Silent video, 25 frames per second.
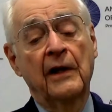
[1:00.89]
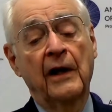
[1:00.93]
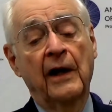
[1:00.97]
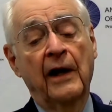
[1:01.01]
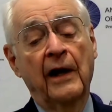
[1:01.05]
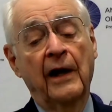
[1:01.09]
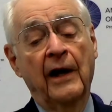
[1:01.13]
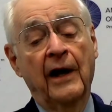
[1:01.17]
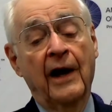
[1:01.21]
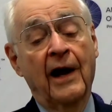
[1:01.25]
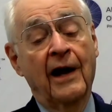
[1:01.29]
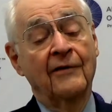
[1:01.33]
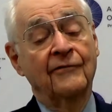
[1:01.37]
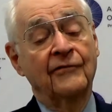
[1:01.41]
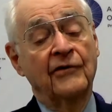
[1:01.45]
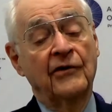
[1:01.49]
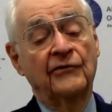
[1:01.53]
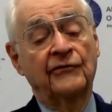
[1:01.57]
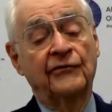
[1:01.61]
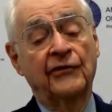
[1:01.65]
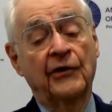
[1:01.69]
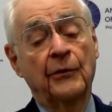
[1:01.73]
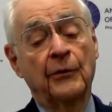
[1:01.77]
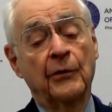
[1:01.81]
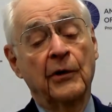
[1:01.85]
And
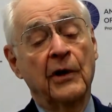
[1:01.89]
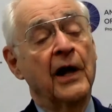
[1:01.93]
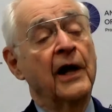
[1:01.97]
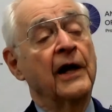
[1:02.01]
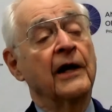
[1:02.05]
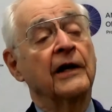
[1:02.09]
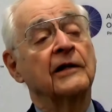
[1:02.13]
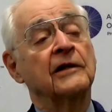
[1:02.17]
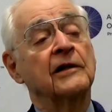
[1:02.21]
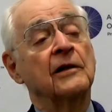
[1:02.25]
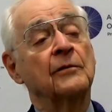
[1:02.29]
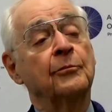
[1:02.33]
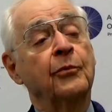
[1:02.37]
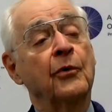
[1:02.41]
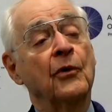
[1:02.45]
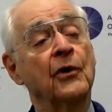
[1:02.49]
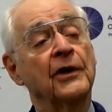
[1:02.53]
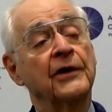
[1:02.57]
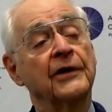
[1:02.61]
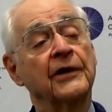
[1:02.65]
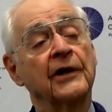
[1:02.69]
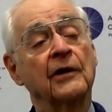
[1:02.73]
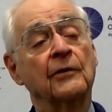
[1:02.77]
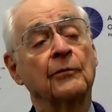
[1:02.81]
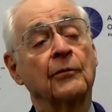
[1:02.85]
obviously we're not at the
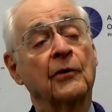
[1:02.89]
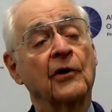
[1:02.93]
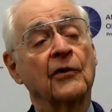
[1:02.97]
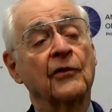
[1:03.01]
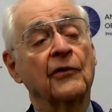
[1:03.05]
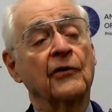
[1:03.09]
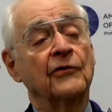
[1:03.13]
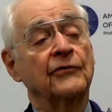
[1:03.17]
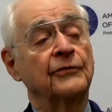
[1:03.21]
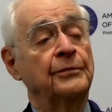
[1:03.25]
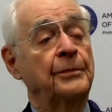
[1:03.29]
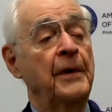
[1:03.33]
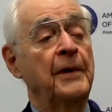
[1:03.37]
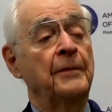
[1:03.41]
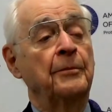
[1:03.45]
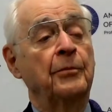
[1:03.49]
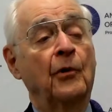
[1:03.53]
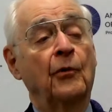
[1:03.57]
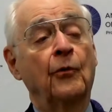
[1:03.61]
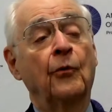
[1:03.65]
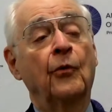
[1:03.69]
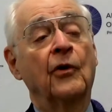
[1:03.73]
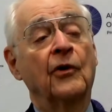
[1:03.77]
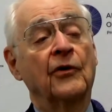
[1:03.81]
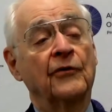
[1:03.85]
point yet where those
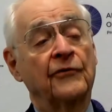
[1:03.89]
people will